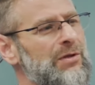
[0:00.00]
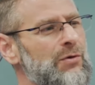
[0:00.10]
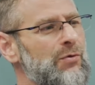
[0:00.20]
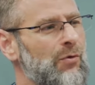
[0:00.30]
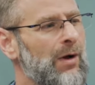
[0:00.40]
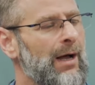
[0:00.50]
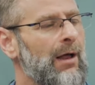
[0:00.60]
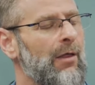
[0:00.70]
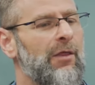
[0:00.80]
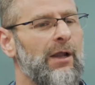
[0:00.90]
you,
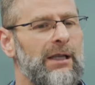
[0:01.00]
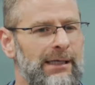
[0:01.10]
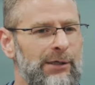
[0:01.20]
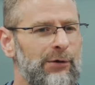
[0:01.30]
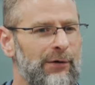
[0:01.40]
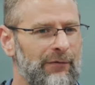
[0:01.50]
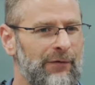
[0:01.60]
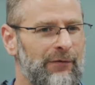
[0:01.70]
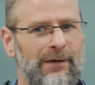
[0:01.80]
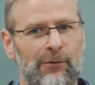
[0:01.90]
the leader of the
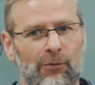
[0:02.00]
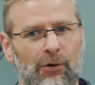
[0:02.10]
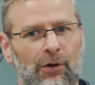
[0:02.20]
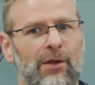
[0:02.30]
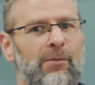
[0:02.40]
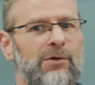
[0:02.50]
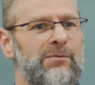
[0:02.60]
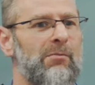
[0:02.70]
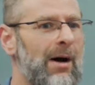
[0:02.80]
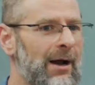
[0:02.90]
free world, the most
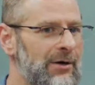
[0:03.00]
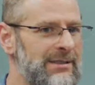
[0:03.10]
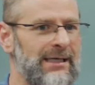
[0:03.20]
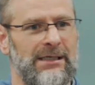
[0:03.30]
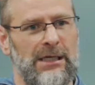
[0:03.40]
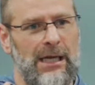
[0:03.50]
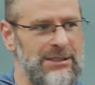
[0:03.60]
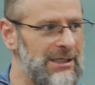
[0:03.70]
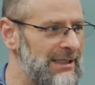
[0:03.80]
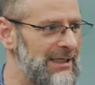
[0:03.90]
modern,
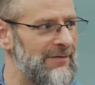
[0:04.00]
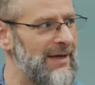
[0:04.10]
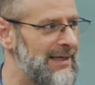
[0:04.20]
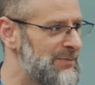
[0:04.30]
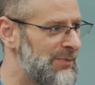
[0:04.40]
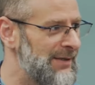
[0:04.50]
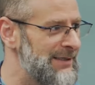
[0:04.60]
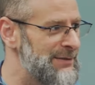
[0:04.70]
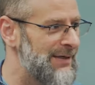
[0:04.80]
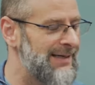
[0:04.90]
technologically advanced
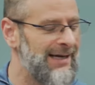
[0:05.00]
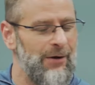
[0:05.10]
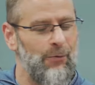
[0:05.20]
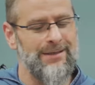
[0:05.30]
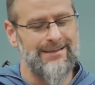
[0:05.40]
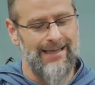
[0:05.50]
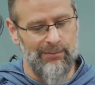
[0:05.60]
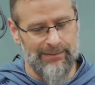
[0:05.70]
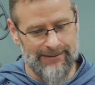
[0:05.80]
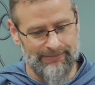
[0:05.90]
place? Like, what does
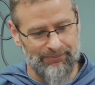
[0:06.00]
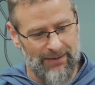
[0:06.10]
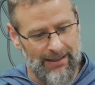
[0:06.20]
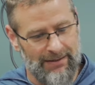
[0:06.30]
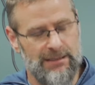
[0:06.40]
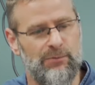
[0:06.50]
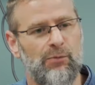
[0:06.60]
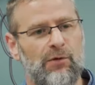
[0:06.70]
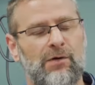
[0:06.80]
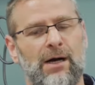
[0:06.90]
that mean? These
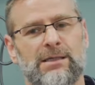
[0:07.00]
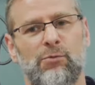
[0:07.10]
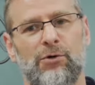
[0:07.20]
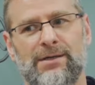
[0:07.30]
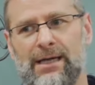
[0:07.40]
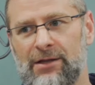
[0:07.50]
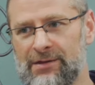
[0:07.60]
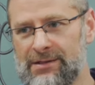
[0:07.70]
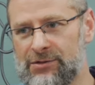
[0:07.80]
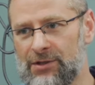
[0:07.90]
people have caused more death
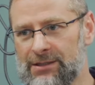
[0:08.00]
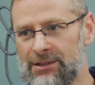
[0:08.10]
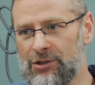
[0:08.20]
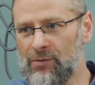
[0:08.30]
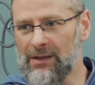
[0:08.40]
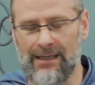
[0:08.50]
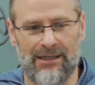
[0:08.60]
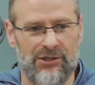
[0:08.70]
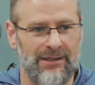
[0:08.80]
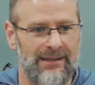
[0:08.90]
and destruction,
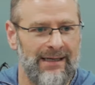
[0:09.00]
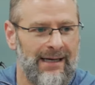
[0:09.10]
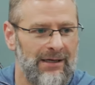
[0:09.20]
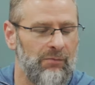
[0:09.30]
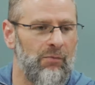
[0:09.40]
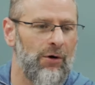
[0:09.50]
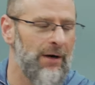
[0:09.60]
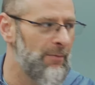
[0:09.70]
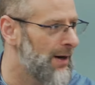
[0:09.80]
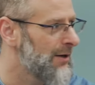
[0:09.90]
humiliation, more
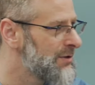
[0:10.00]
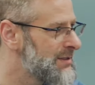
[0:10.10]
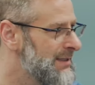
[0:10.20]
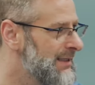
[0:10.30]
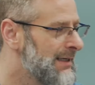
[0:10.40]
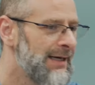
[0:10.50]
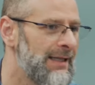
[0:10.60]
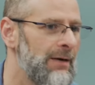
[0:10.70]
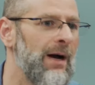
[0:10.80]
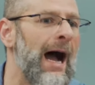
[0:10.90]
hypocrisy.
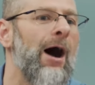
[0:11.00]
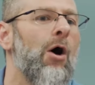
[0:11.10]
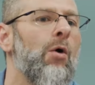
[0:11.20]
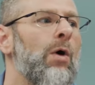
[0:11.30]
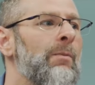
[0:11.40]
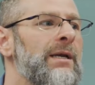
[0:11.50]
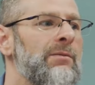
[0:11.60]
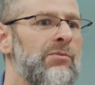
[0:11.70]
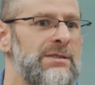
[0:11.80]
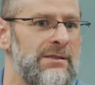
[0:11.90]
But how many
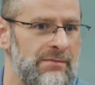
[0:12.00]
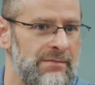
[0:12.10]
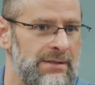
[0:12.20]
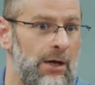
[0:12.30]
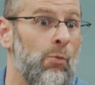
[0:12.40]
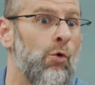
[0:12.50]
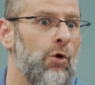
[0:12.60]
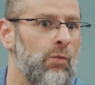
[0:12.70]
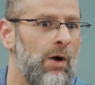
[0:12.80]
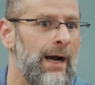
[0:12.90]
Muslims
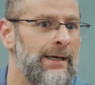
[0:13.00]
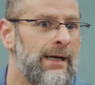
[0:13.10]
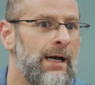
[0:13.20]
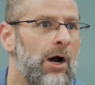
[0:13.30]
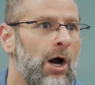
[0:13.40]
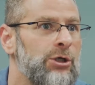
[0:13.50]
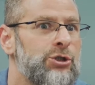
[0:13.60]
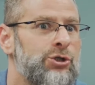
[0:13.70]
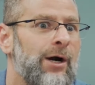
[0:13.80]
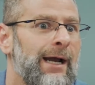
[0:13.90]
worldwide are
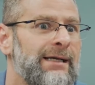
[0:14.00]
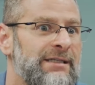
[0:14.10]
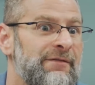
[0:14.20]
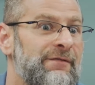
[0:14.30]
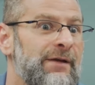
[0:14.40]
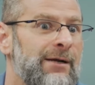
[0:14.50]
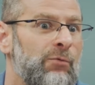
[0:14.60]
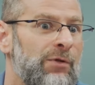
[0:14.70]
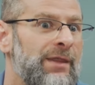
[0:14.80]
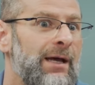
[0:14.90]
trying to fit in
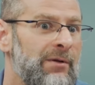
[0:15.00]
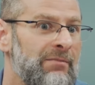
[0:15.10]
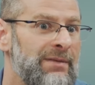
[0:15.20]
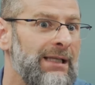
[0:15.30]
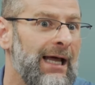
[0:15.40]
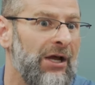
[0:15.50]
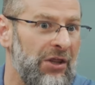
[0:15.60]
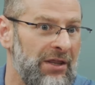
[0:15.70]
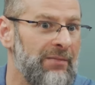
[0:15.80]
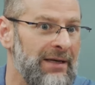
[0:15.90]
with them and be like
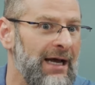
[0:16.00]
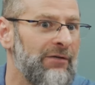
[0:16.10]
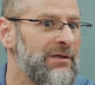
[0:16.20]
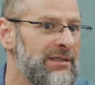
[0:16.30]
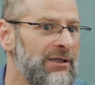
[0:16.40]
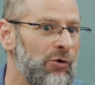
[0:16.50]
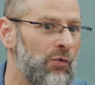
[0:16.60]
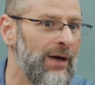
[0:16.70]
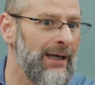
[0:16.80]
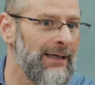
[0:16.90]
them in every single
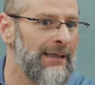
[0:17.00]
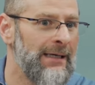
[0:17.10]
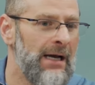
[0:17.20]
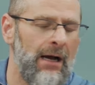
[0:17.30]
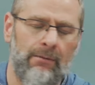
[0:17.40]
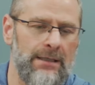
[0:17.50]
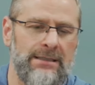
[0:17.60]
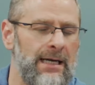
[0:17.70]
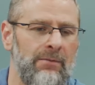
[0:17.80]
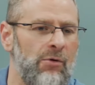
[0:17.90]
way? I'm not
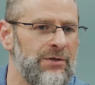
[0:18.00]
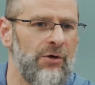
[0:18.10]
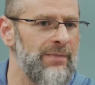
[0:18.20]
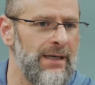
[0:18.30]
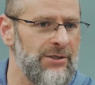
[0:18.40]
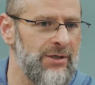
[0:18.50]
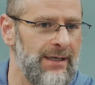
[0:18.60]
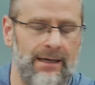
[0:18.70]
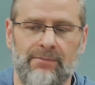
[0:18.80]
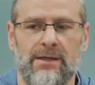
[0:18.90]
saying don't be
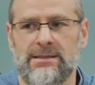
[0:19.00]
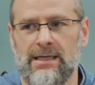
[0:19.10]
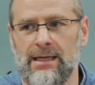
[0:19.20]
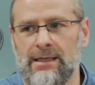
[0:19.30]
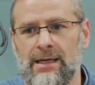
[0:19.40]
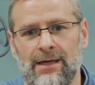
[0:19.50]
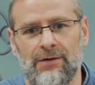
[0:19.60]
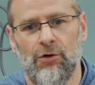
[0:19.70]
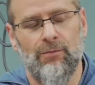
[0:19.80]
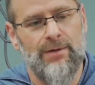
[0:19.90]
educated. I'm not saying
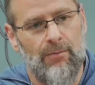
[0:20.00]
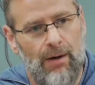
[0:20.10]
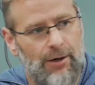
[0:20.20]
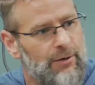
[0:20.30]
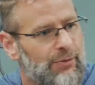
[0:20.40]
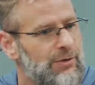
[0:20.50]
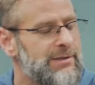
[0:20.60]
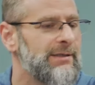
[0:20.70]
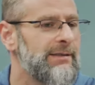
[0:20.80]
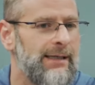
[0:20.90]
don't be a modern
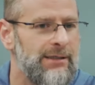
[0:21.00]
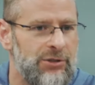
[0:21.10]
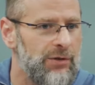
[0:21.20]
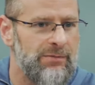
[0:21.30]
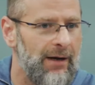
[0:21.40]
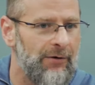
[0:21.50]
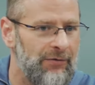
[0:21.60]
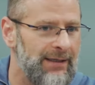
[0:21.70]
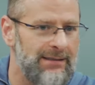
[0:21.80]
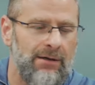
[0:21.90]
person that enjoys modern
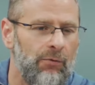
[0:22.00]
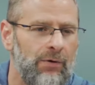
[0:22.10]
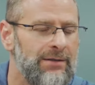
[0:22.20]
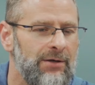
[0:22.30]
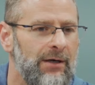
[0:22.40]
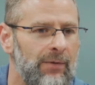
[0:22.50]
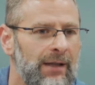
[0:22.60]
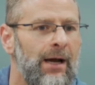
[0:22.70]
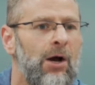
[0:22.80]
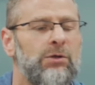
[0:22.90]
things. No, we're not talking about
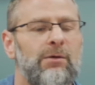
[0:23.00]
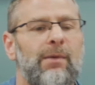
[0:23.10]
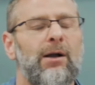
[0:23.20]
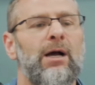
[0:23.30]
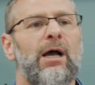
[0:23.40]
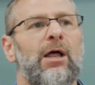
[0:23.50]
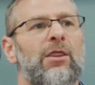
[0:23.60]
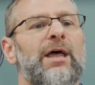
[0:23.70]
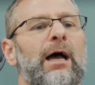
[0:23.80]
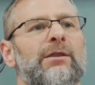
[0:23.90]
that. We're talking
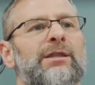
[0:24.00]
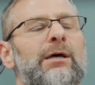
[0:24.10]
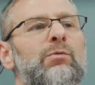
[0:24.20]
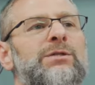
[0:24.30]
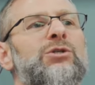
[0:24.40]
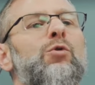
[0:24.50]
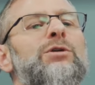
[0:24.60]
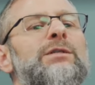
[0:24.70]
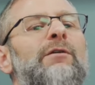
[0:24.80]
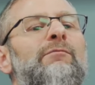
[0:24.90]
about the
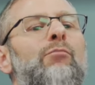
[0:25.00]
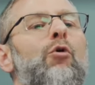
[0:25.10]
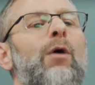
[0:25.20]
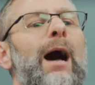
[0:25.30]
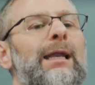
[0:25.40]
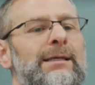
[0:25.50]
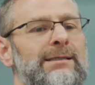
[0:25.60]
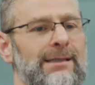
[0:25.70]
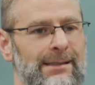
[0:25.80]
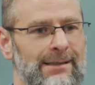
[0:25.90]
source of
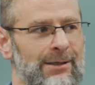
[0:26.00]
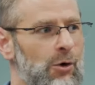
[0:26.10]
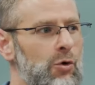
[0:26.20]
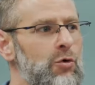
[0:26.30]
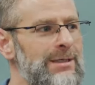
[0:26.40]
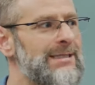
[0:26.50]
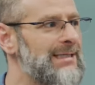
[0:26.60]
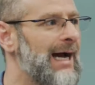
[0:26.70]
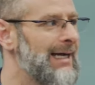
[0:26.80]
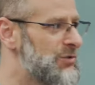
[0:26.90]
morality. Who
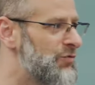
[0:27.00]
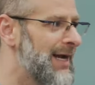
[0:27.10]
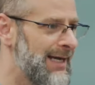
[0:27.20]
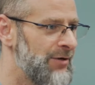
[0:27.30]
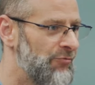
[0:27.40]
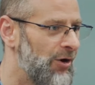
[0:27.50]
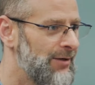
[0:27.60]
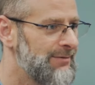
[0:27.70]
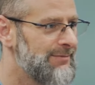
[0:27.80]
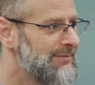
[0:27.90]
decides right and wrong?